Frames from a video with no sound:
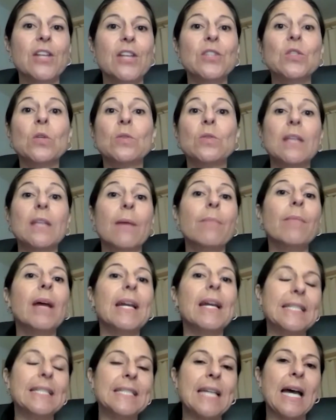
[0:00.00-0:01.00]
So some
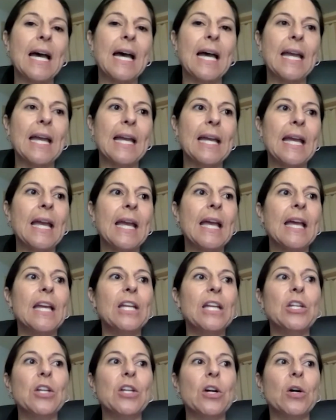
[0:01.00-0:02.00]
might die,
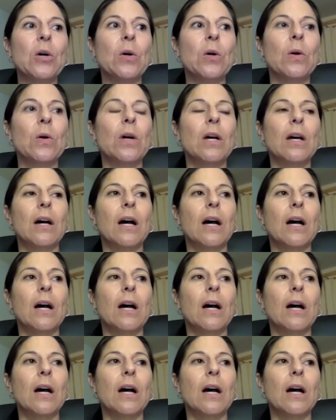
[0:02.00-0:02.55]
you know,